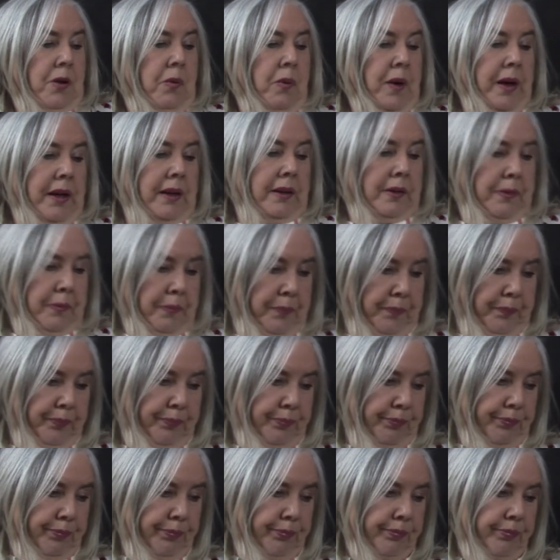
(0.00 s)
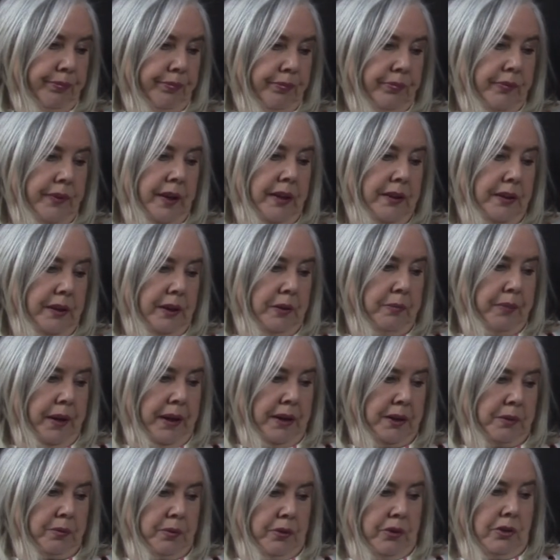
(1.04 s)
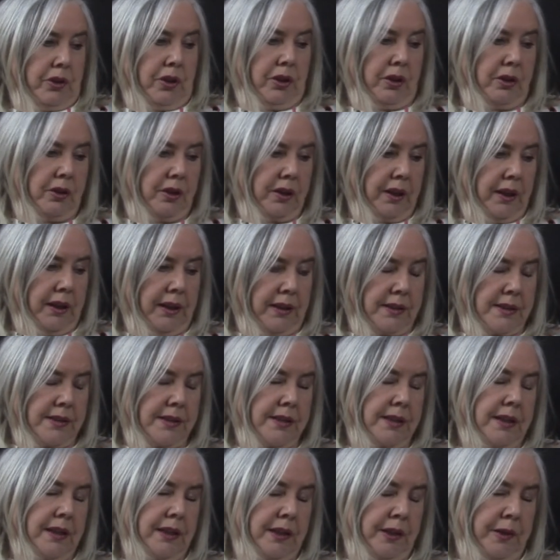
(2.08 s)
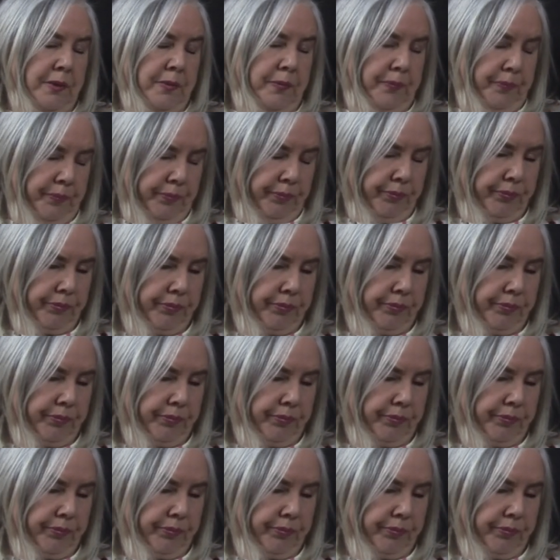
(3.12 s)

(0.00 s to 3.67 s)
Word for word: Well, Daddy and Pat went round and um,